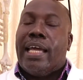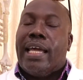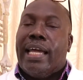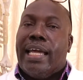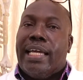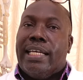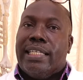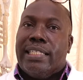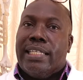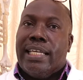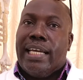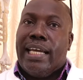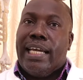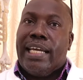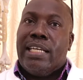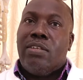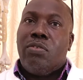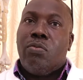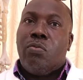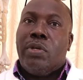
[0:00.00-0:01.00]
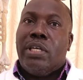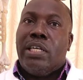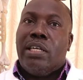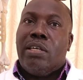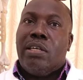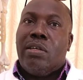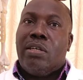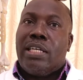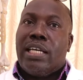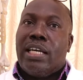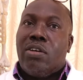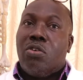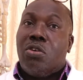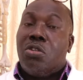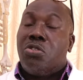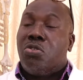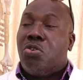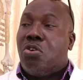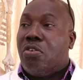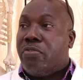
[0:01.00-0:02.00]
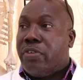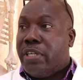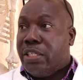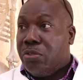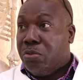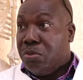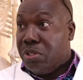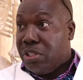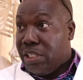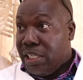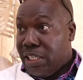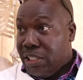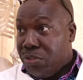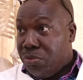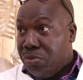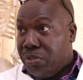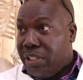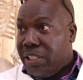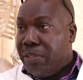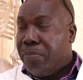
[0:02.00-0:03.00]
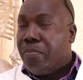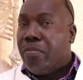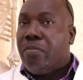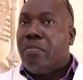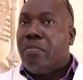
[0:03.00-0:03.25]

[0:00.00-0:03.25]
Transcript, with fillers: And then we can also offer you surgery.